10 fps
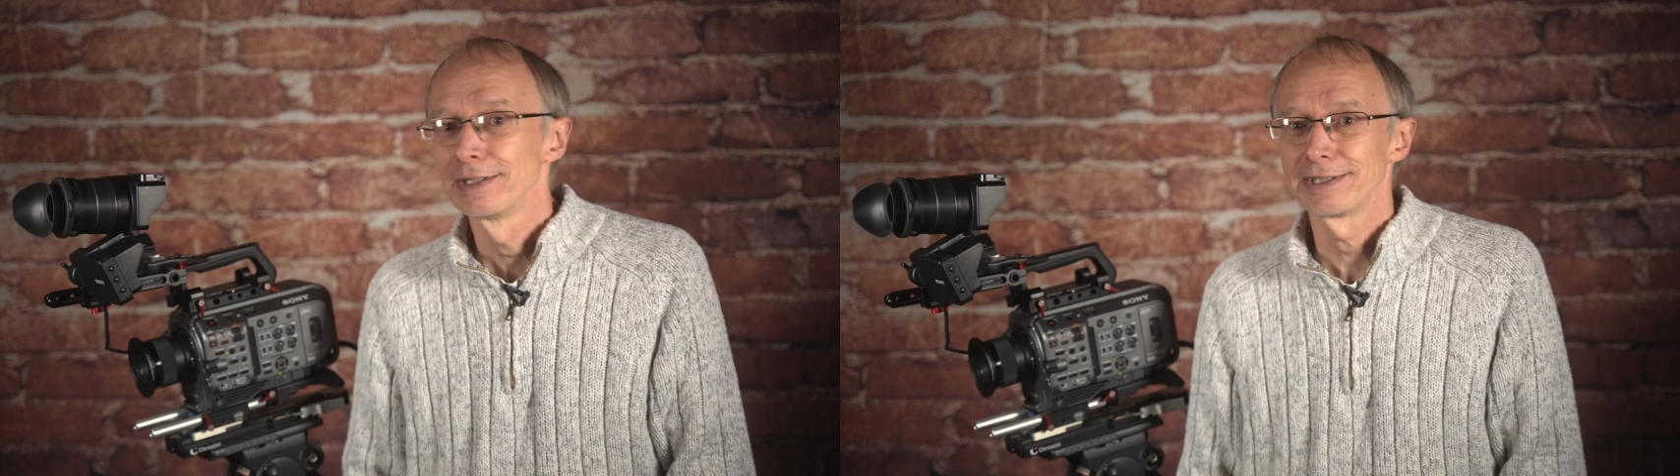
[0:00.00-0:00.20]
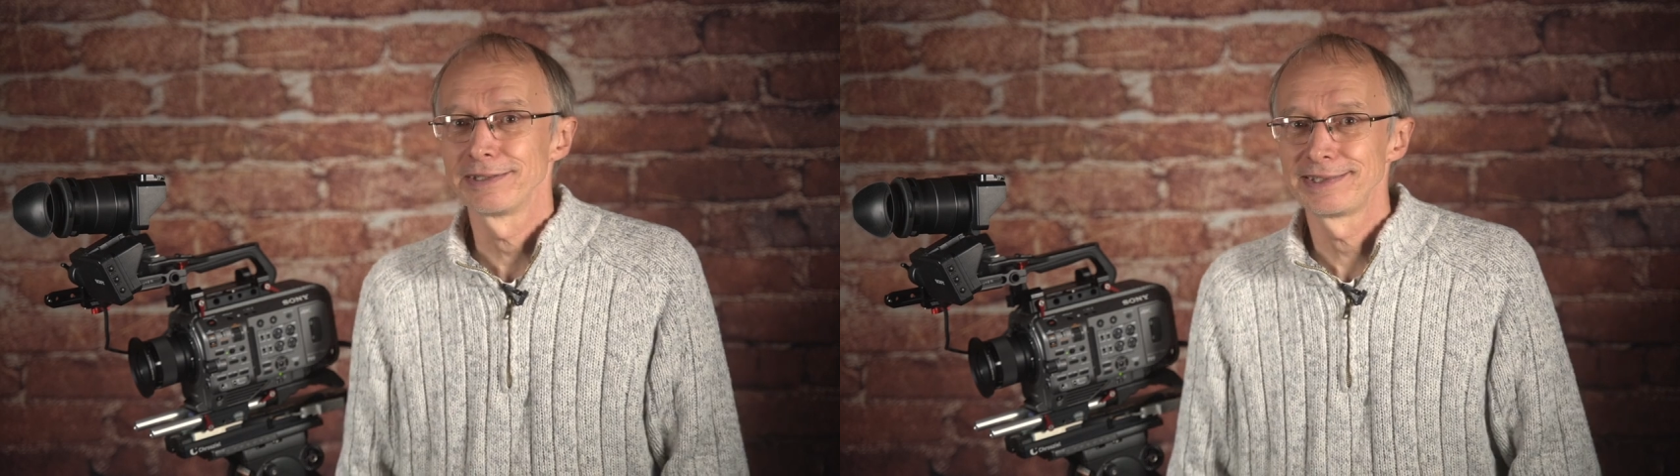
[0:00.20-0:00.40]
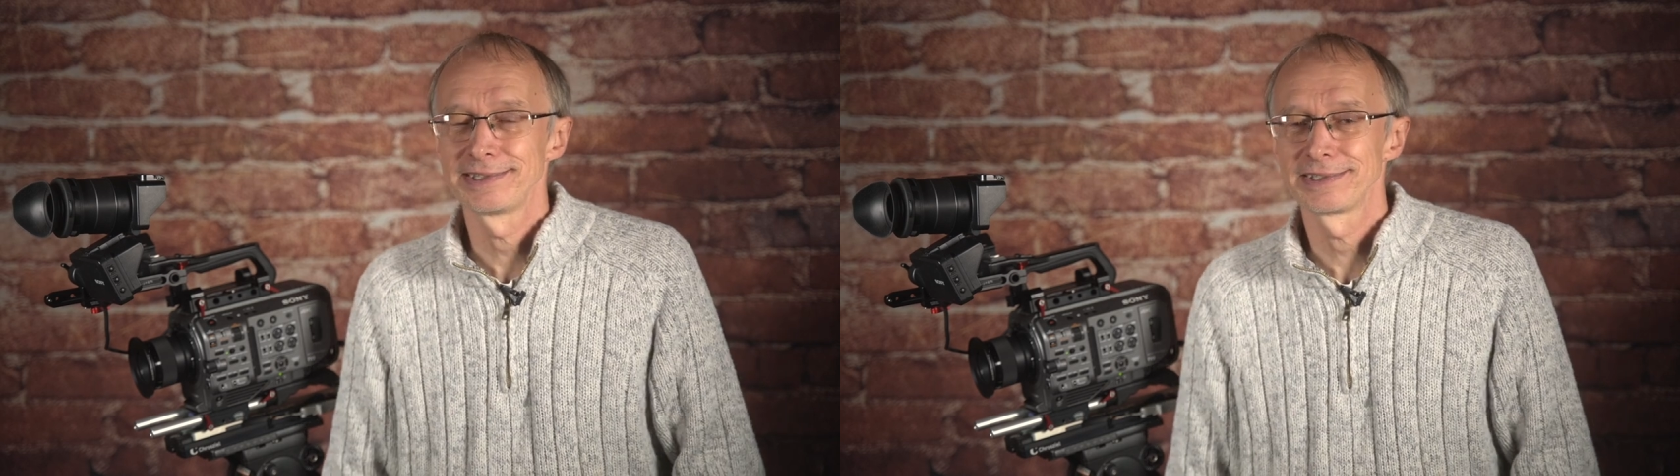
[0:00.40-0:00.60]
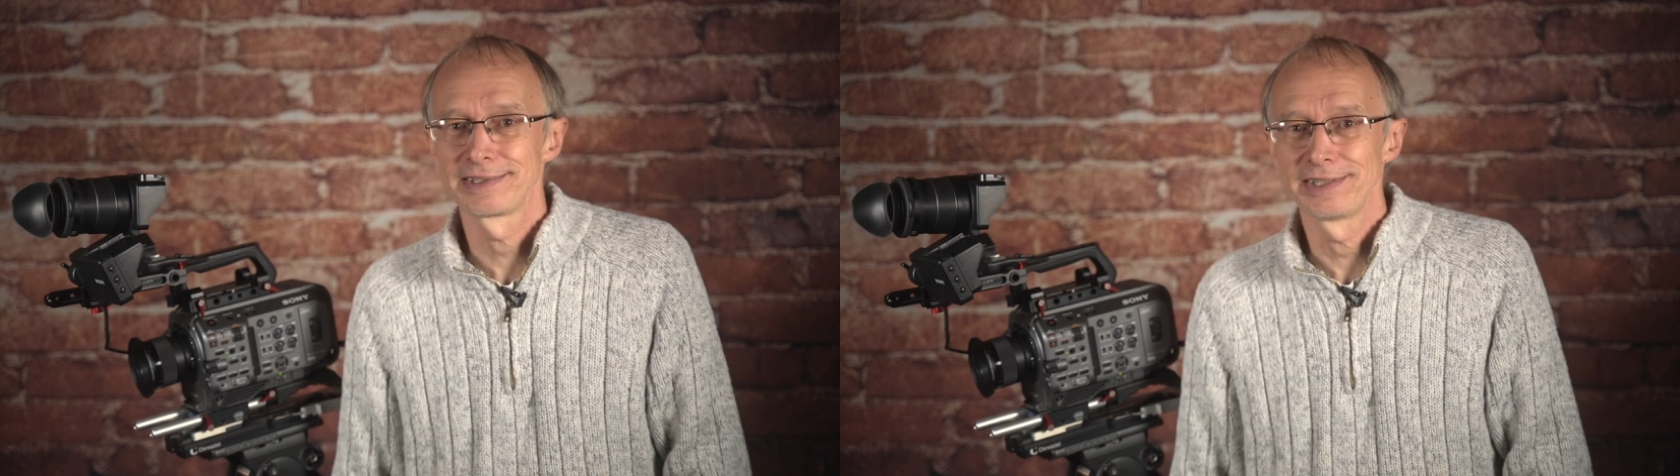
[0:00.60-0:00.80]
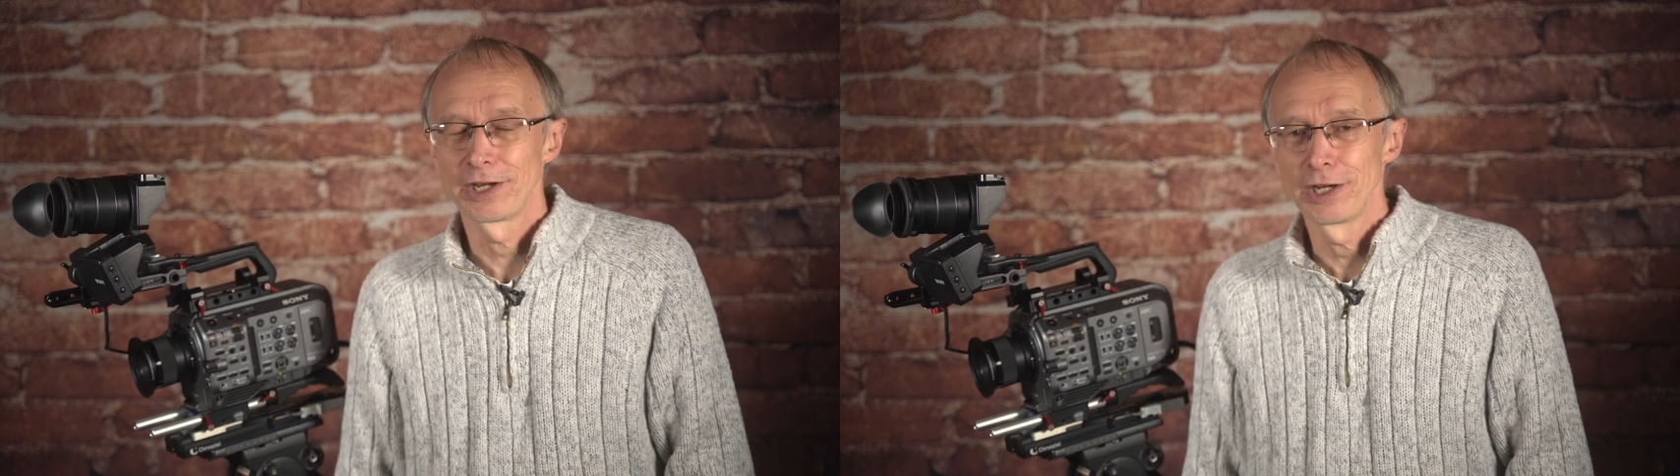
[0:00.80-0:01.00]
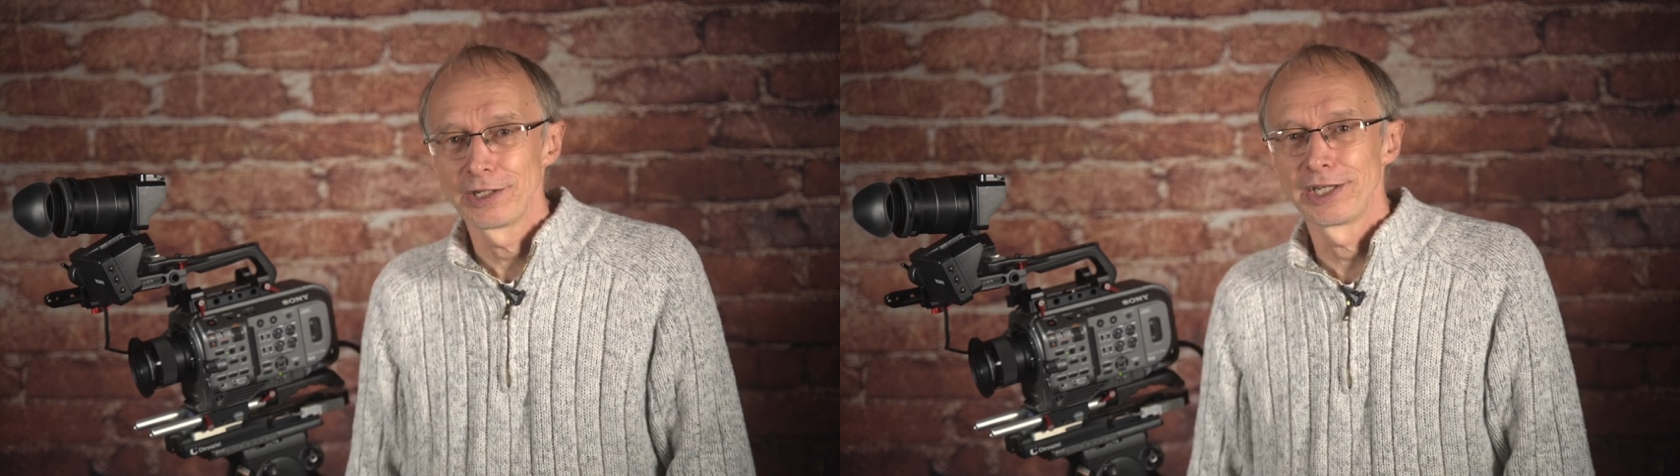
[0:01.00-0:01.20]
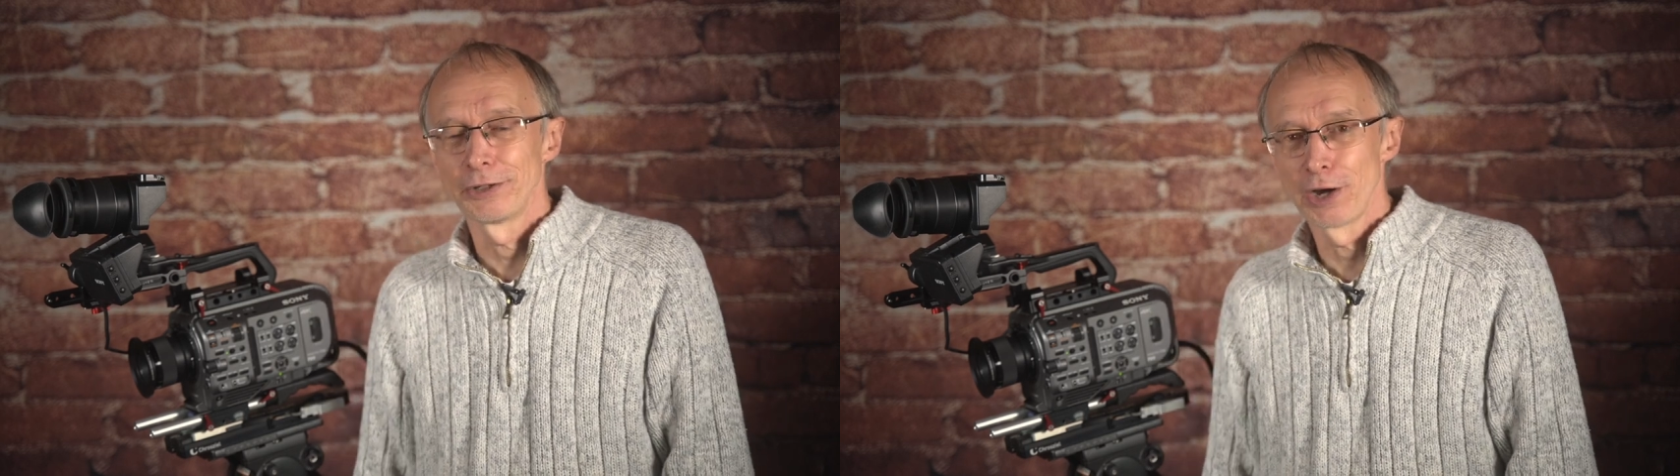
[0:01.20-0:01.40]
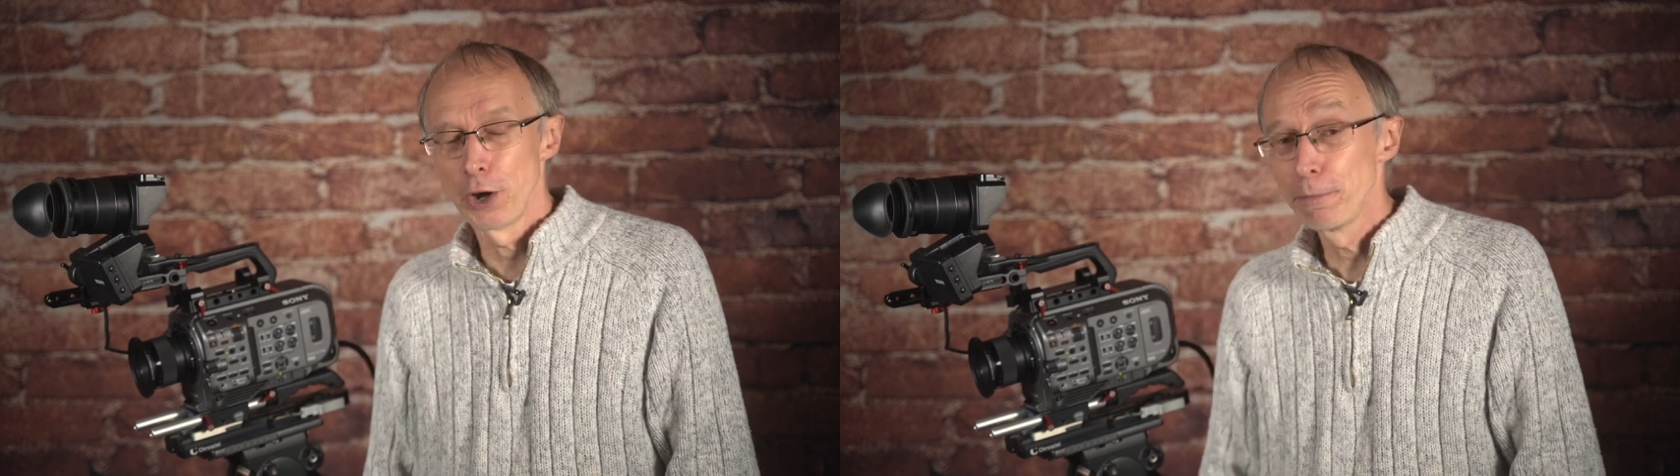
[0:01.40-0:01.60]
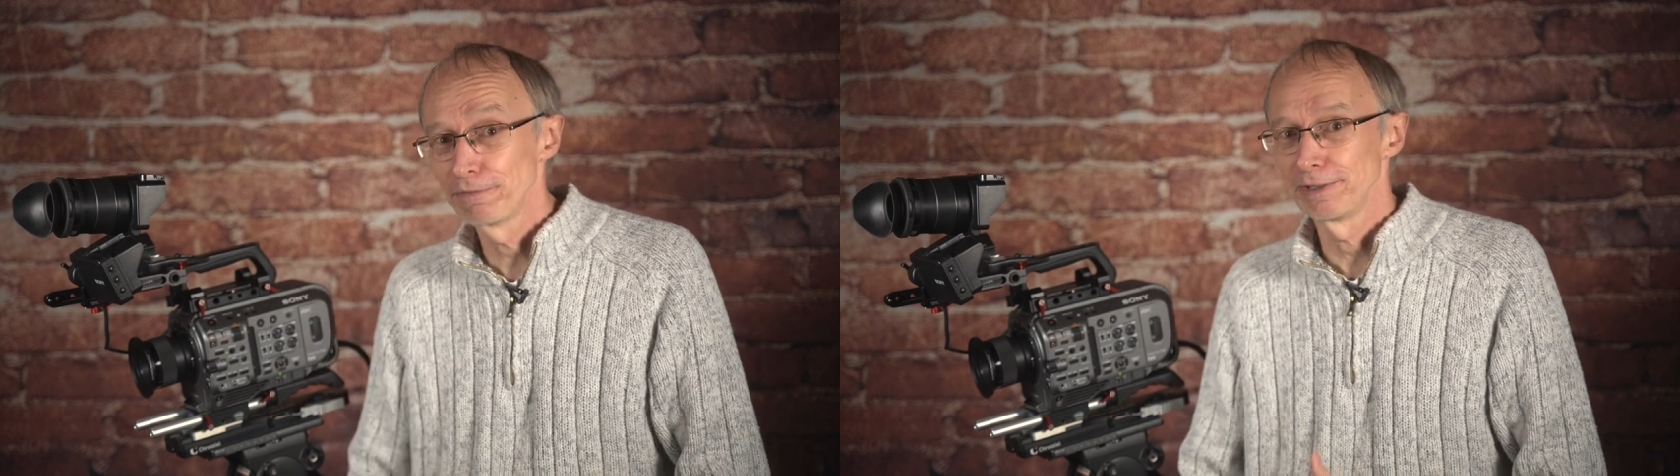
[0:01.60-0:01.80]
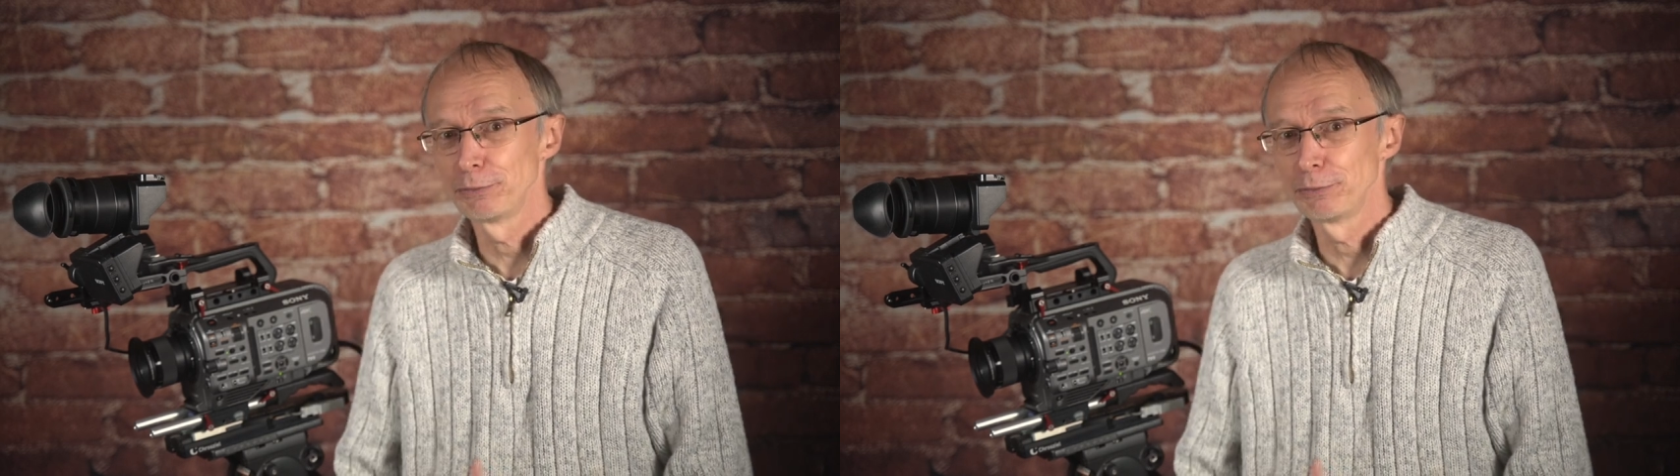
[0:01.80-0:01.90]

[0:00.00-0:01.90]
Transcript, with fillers: This is, hopefully